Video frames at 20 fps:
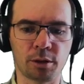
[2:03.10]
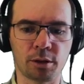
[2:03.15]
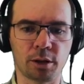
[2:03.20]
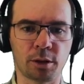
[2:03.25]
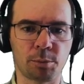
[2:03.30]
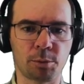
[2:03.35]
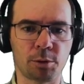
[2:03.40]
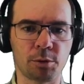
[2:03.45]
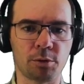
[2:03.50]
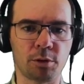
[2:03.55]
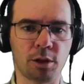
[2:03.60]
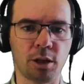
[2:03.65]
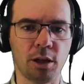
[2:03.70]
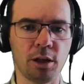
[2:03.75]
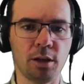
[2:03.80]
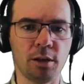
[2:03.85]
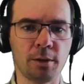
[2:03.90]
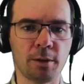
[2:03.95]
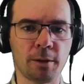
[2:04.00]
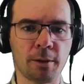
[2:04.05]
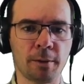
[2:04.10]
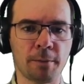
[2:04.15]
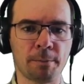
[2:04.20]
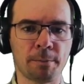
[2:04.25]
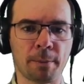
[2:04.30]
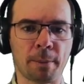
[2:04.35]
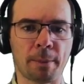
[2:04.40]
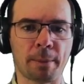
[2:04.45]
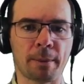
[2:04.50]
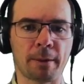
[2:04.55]
up to j,
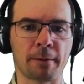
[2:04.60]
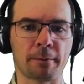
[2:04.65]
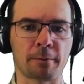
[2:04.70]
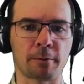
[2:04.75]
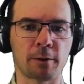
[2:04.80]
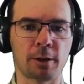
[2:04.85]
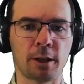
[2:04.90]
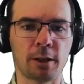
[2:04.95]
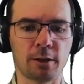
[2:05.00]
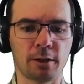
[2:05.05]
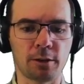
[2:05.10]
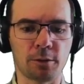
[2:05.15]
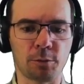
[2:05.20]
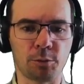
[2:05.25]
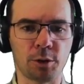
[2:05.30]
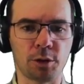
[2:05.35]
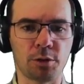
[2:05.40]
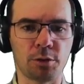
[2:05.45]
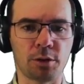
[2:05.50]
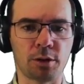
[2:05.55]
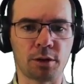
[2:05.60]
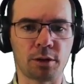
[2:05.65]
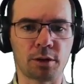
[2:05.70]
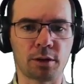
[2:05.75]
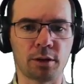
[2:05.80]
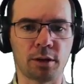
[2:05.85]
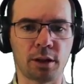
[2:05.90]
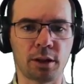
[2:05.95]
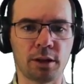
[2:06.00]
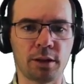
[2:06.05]
right? That we're using
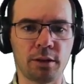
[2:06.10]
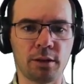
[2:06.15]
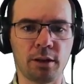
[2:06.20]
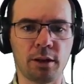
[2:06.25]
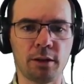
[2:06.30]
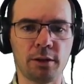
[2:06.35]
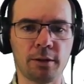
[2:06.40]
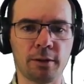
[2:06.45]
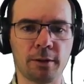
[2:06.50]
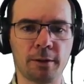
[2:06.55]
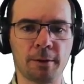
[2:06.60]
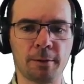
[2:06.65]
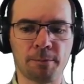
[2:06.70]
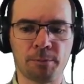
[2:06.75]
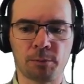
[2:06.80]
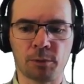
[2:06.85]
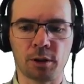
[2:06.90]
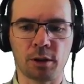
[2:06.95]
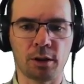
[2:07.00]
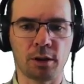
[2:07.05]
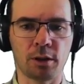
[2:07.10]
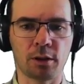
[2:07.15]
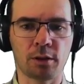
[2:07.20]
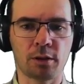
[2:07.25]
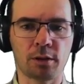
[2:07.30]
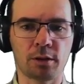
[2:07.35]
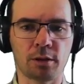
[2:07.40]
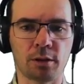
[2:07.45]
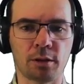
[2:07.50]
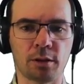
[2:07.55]
slicing here. And
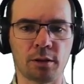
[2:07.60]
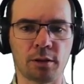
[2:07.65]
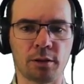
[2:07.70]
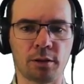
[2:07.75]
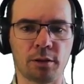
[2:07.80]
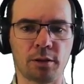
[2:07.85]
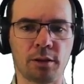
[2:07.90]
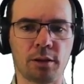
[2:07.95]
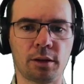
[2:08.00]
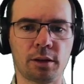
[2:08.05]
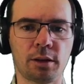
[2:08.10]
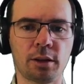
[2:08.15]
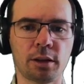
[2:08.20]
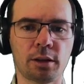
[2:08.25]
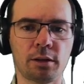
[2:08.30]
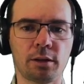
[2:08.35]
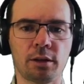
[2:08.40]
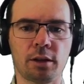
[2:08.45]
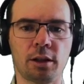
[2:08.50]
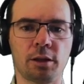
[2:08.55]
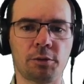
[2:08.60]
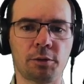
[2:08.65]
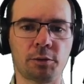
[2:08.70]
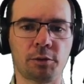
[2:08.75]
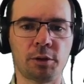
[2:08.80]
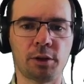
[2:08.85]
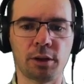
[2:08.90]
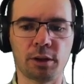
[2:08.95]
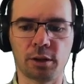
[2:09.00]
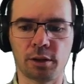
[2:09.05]
the second half of
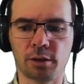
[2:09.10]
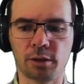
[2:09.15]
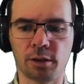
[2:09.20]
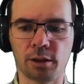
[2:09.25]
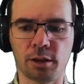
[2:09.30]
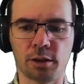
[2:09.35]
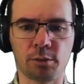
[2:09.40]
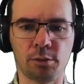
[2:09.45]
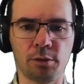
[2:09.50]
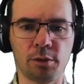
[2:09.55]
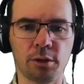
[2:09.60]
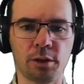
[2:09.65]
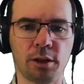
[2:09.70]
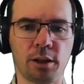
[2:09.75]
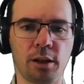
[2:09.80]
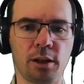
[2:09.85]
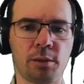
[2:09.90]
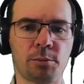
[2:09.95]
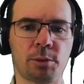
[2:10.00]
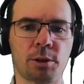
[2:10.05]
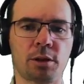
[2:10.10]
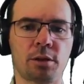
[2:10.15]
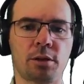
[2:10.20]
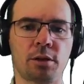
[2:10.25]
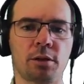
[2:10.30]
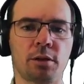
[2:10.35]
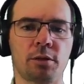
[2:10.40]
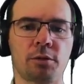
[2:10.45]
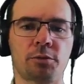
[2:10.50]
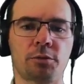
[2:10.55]
the list are all the elements
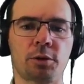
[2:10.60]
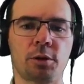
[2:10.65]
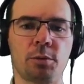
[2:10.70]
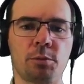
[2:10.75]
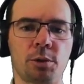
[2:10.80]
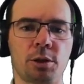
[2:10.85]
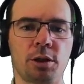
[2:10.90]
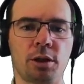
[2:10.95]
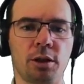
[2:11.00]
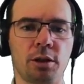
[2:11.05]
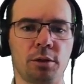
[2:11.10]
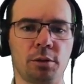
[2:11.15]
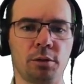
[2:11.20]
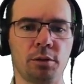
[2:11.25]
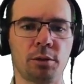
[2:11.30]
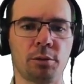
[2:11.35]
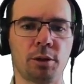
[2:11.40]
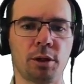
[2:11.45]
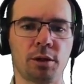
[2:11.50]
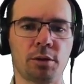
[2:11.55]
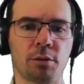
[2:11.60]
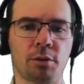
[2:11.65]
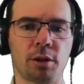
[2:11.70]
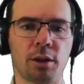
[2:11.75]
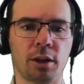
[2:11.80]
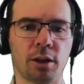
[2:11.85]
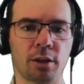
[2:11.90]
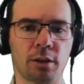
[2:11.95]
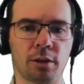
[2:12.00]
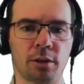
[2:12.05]
from j all the way to
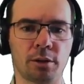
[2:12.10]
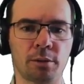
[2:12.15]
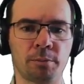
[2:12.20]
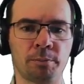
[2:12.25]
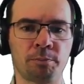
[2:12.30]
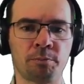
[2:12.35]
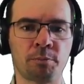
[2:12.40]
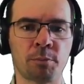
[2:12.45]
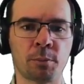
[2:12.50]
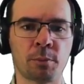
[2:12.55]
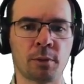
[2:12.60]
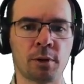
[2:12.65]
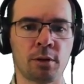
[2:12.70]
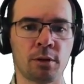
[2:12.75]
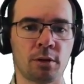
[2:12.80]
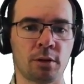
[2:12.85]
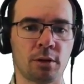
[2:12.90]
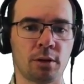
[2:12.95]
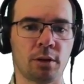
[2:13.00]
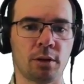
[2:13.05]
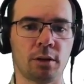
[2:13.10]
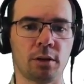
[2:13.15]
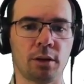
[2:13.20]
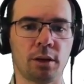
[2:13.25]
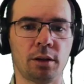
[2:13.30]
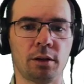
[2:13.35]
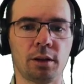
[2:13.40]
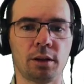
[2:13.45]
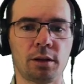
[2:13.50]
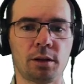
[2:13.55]
the end.
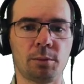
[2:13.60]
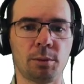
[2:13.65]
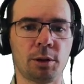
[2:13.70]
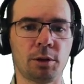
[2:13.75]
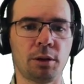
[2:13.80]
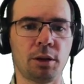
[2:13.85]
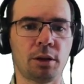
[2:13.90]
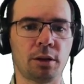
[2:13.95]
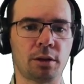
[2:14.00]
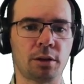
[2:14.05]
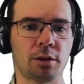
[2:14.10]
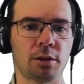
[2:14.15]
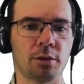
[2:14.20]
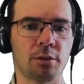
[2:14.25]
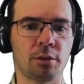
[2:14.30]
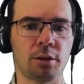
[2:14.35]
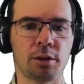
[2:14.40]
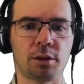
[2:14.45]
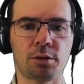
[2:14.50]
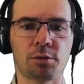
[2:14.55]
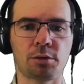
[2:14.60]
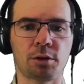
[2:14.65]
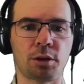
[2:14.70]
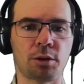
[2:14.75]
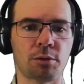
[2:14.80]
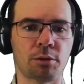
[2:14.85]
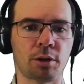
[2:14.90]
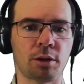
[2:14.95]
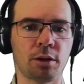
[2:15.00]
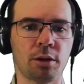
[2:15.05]
And that's about it. So let's try
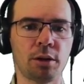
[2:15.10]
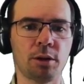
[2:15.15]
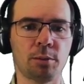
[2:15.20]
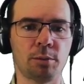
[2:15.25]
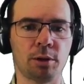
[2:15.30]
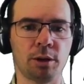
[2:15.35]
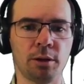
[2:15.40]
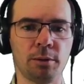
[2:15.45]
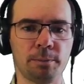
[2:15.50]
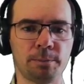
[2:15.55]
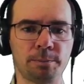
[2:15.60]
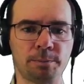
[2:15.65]
to run this one.